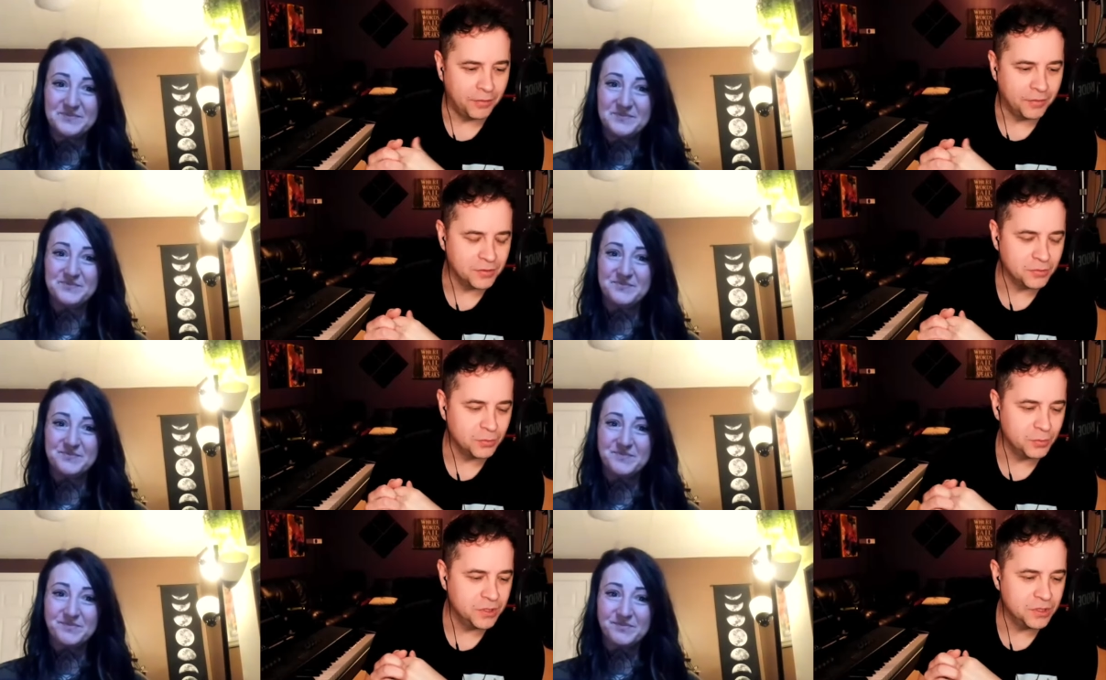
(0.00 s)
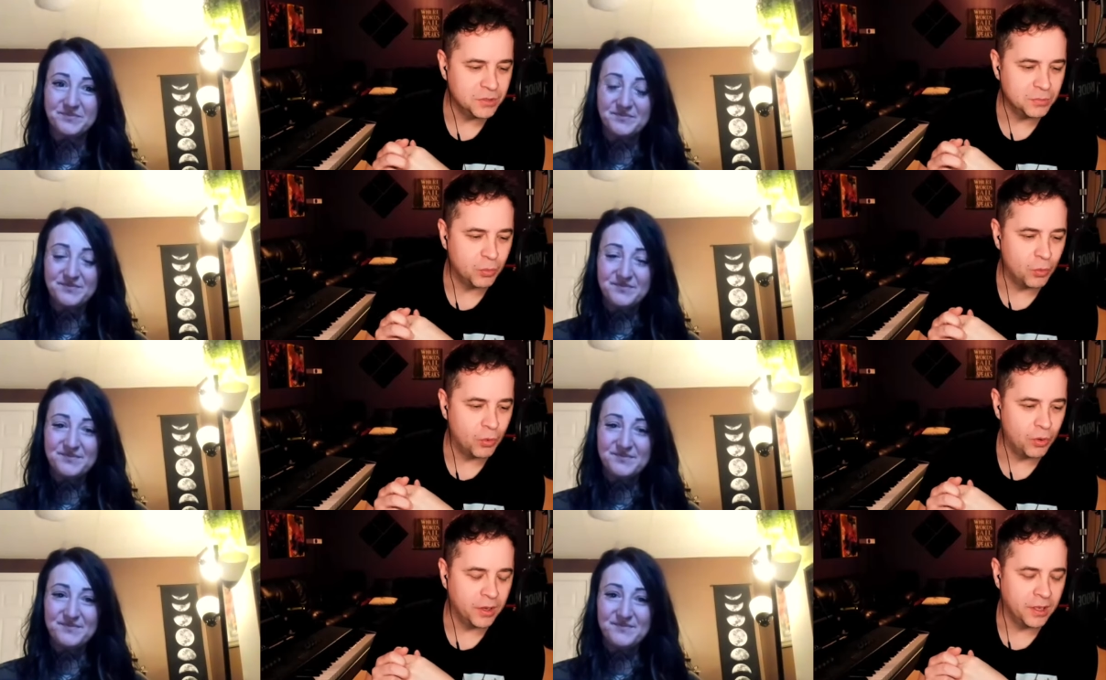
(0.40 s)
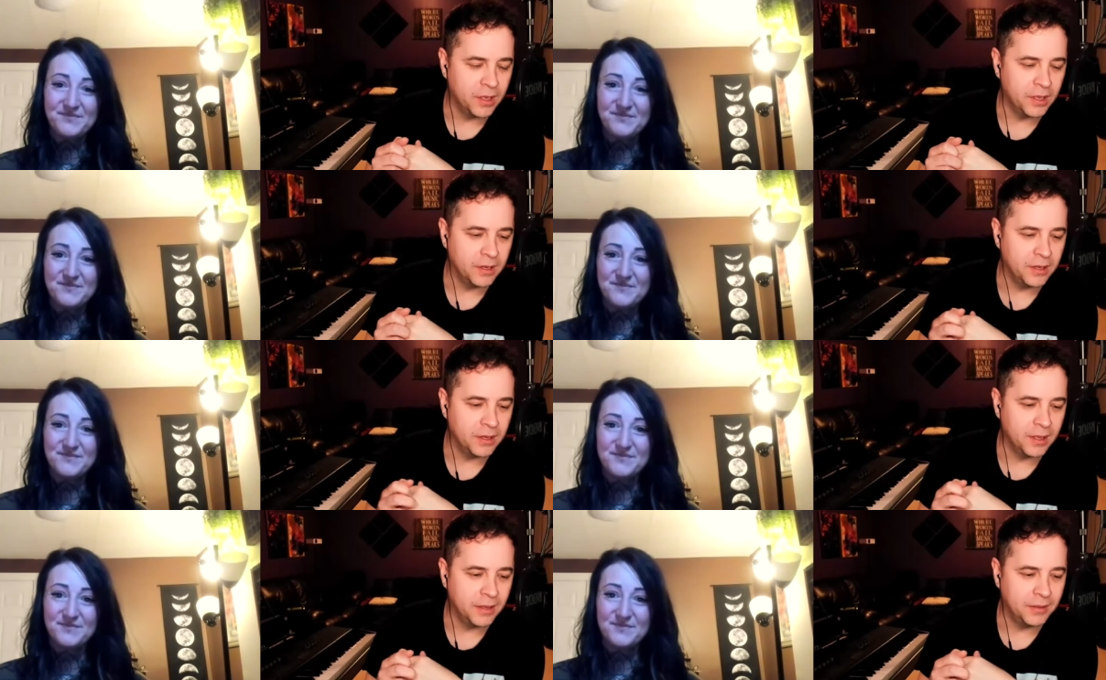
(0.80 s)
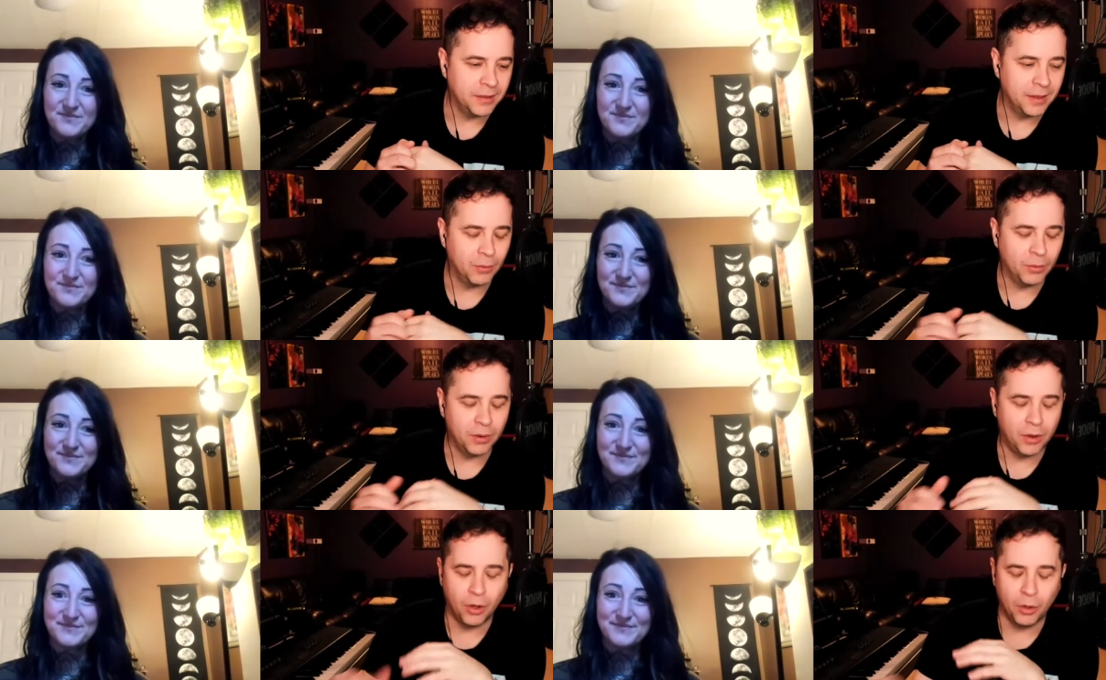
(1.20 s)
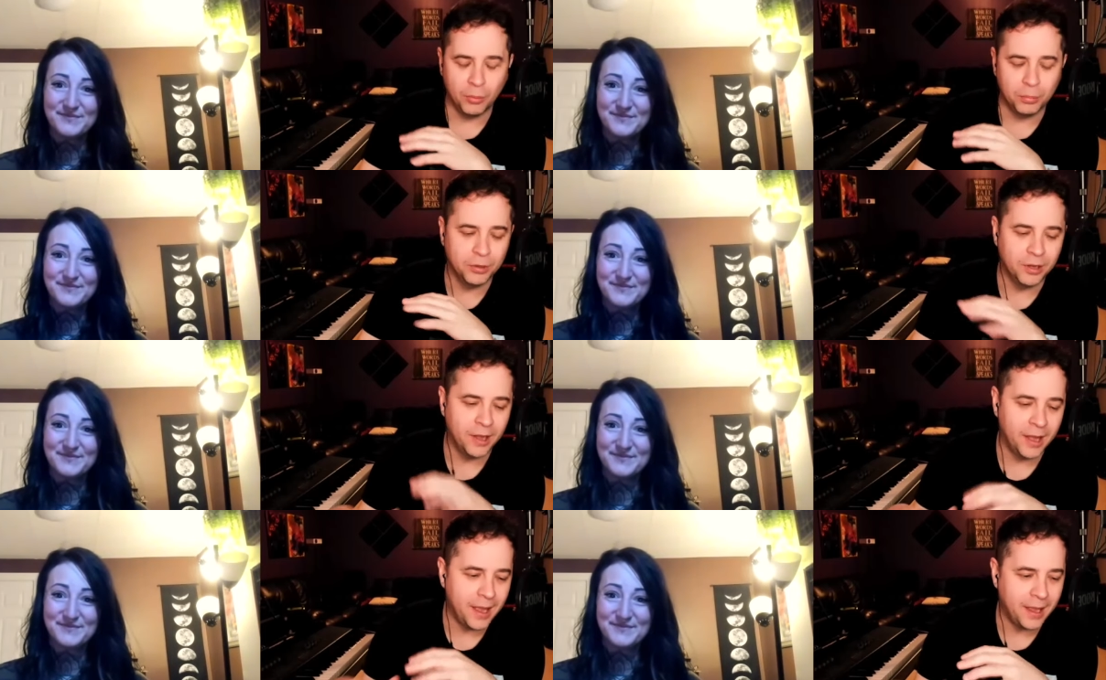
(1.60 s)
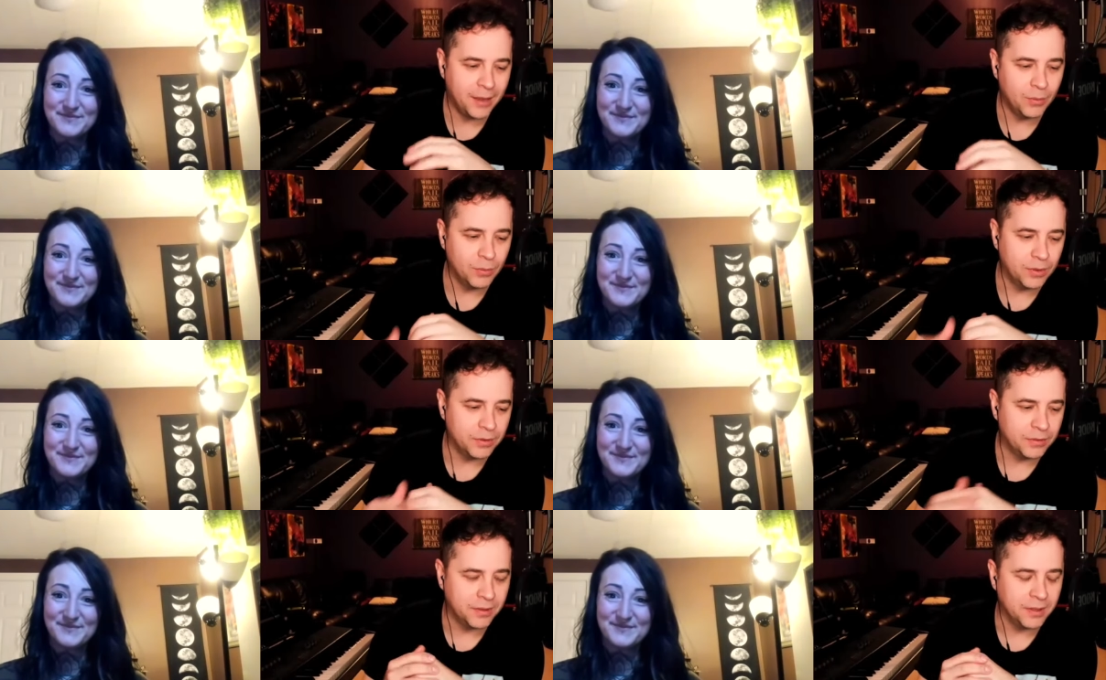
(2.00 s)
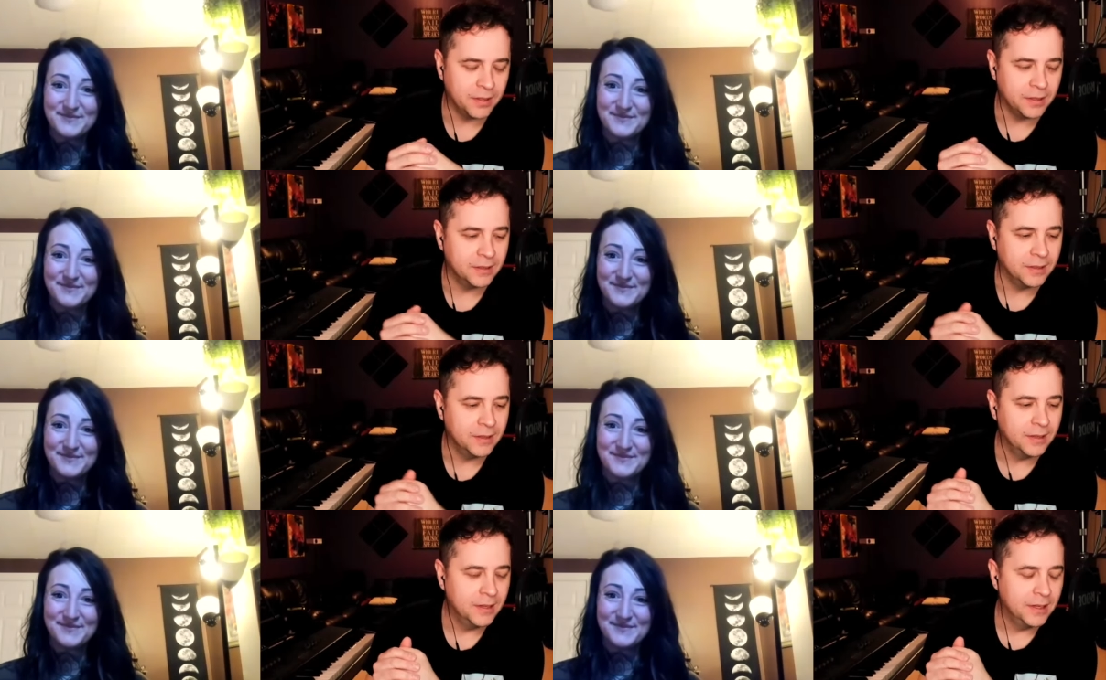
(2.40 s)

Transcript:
Speaker 1: this Ouija board in, and they were all playing with it.